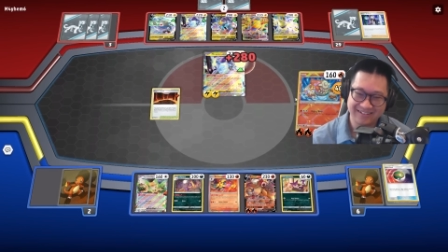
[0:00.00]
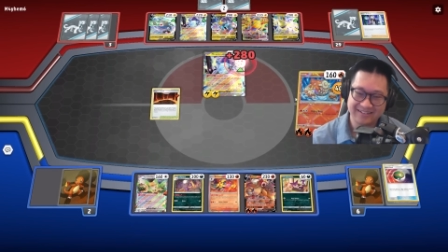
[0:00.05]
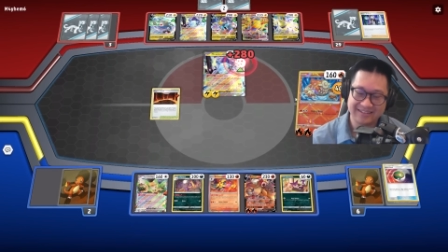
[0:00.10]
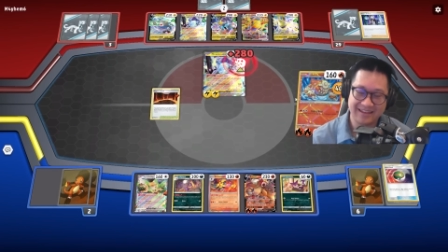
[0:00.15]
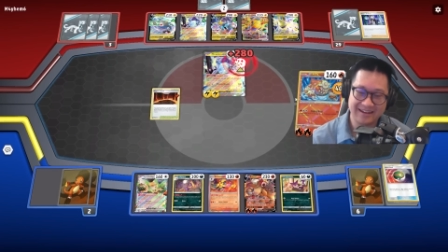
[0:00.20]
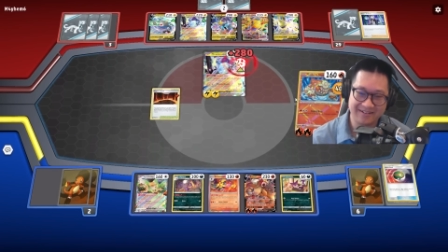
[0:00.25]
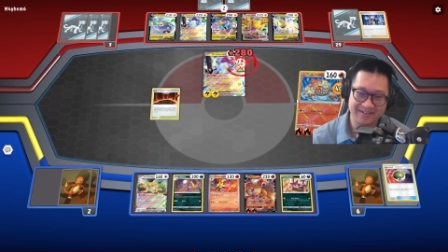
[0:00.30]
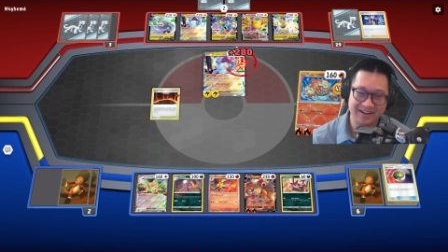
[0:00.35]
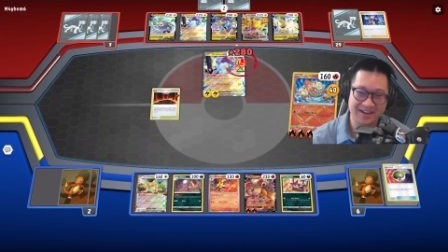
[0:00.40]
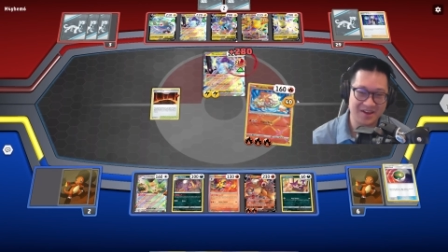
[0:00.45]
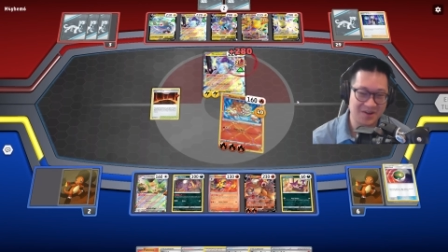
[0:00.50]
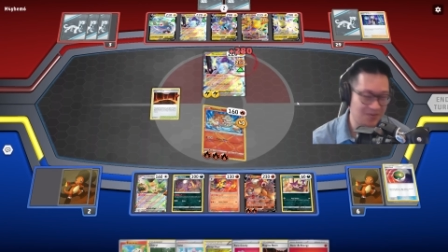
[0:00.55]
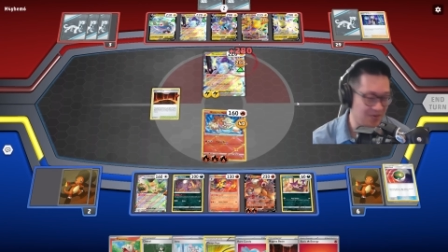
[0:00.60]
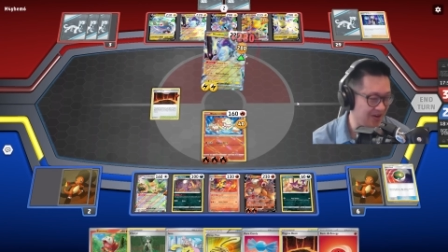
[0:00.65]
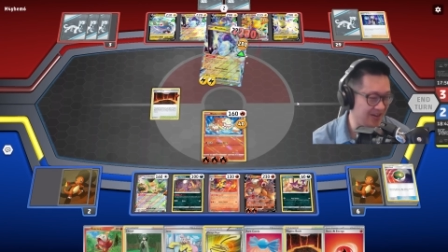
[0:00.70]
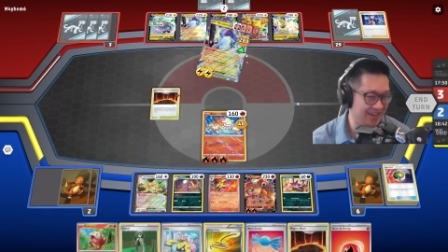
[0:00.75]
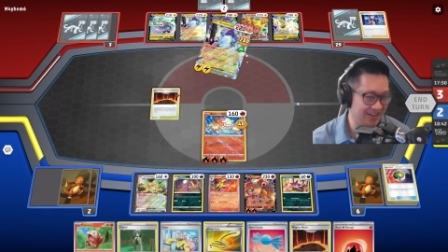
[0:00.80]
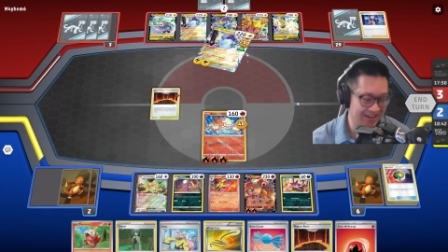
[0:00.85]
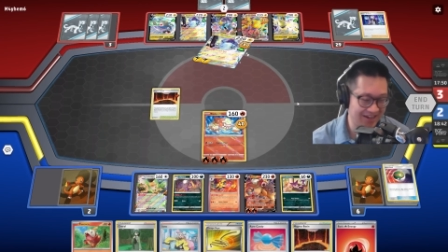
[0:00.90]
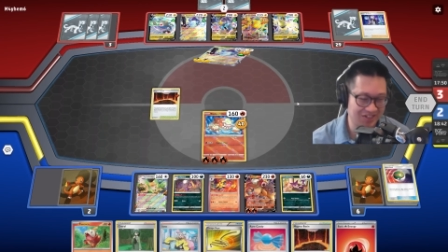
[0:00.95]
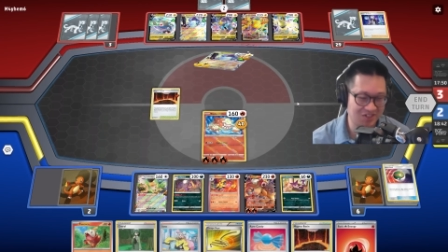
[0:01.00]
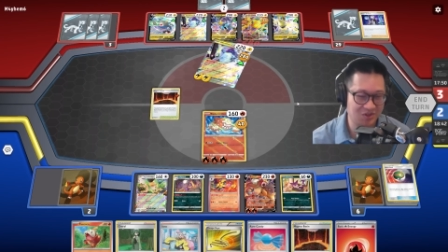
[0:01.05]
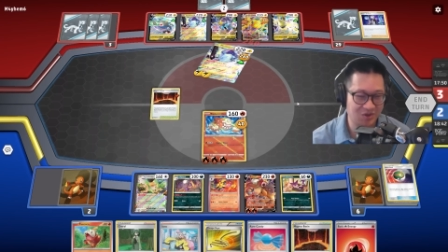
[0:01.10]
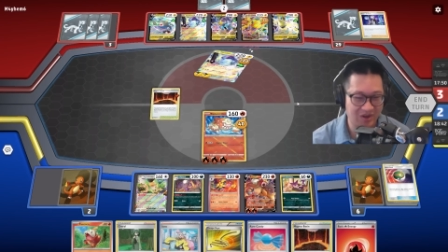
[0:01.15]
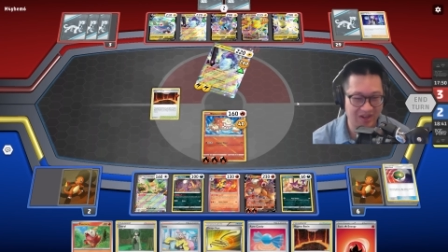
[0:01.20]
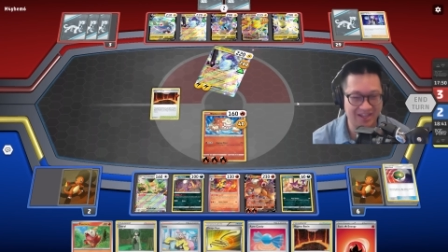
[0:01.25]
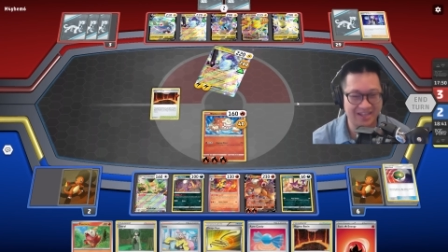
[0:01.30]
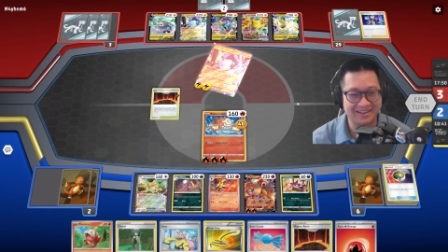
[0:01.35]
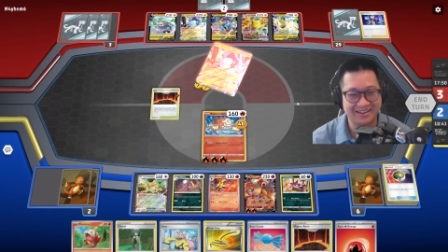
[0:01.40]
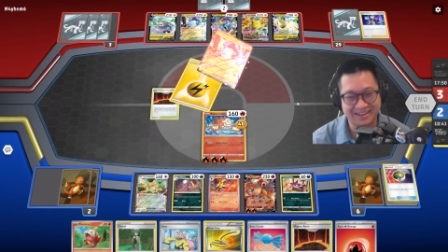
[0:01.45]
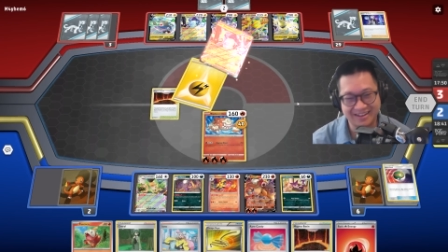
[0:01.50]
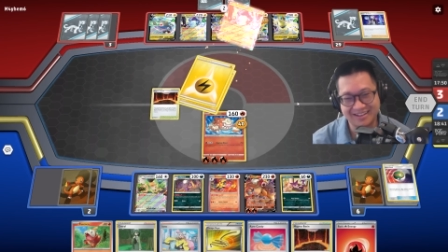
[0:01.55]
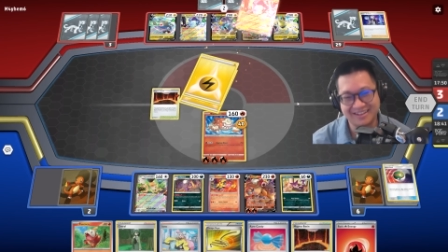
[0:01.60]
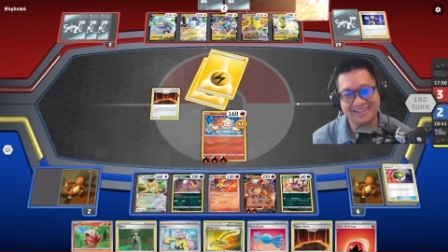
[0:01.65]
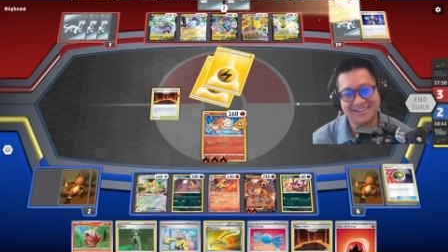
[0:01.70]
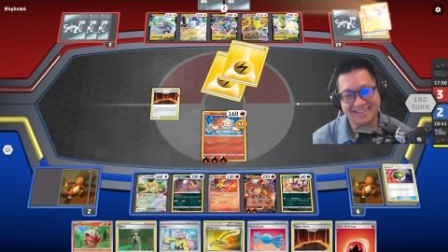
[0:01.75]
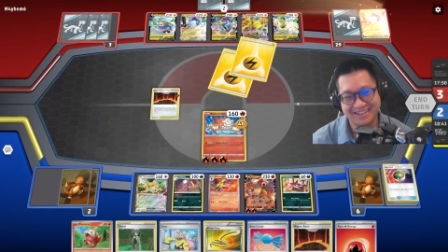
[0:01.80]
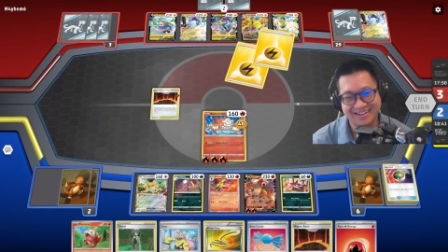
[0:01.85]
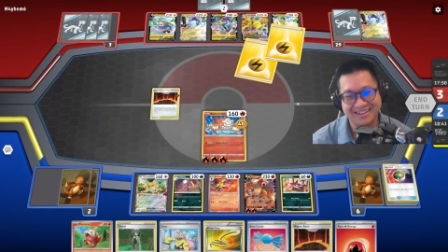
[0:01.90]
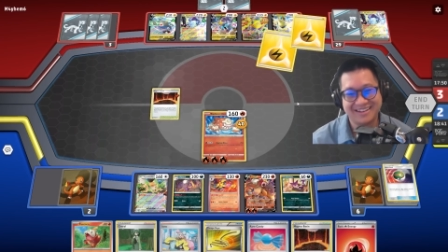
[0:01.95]
There we go, Radiant Heatran.
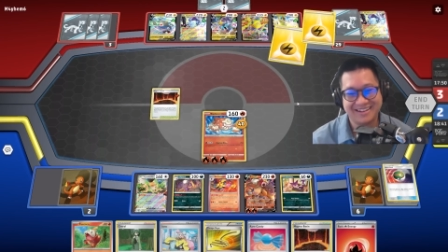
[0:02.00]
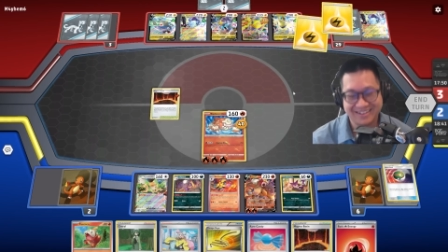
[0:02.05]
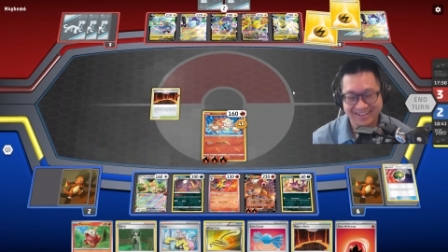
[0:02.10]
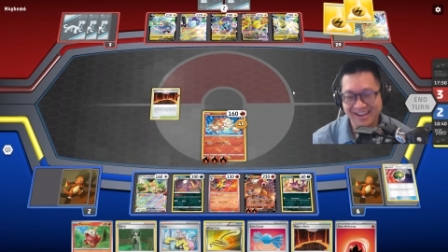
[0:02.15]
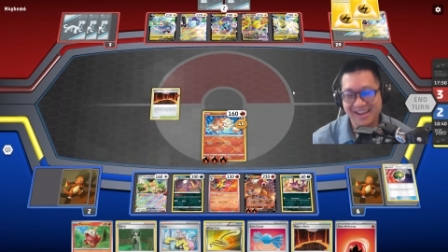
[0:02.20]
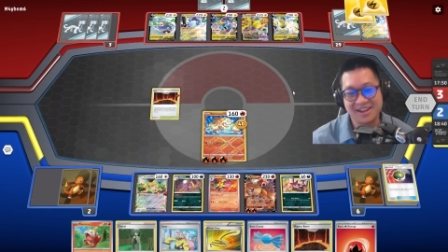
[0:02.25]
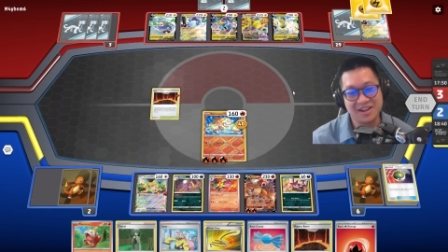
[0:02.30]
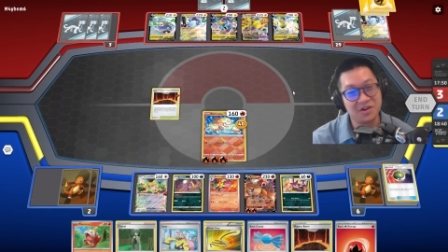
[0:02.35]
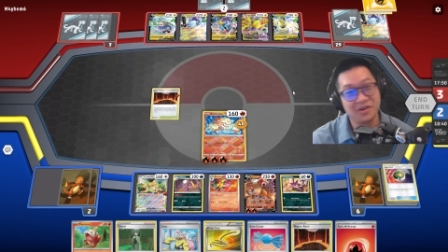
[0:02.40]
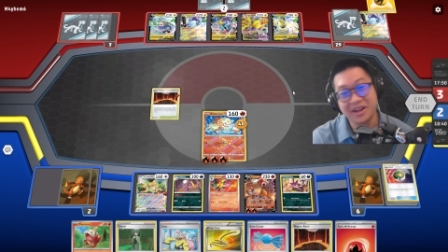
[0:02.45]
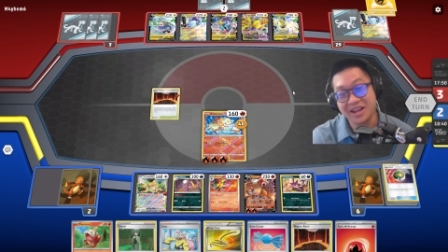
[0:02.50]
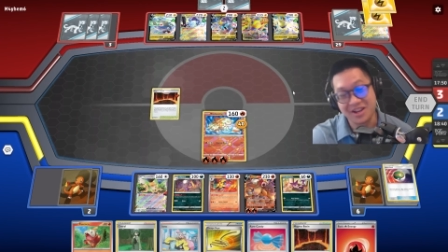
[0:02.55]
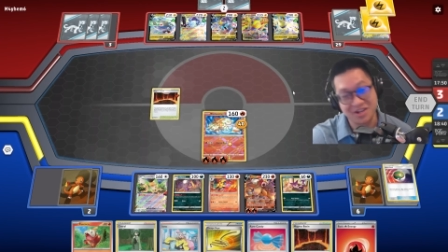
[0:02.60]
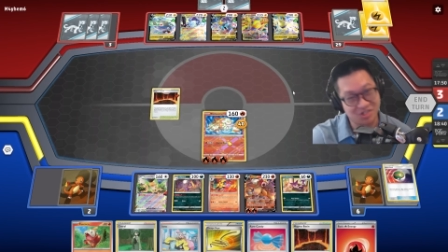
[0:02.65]
Yeah, you don't need a